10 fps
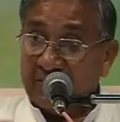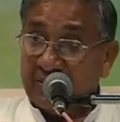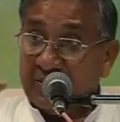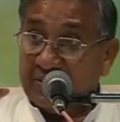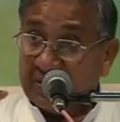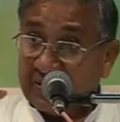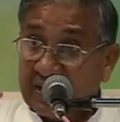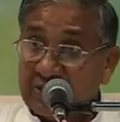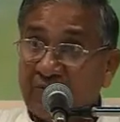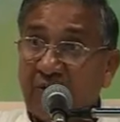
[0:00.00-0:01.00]
the, in the
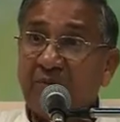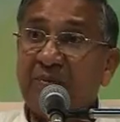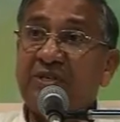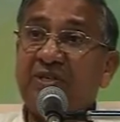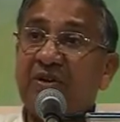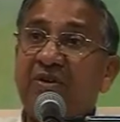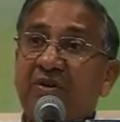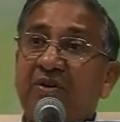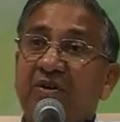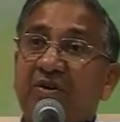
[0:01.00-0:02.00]
transformation
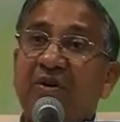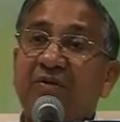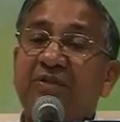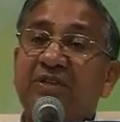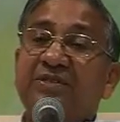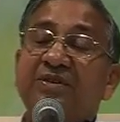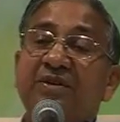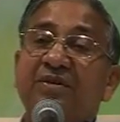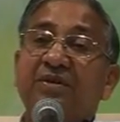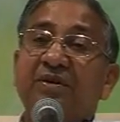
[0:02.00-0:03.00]
of this
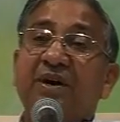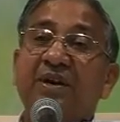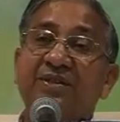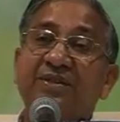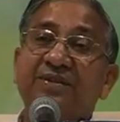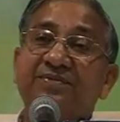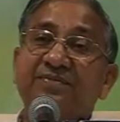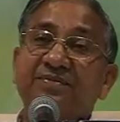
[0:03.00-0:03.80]
earth.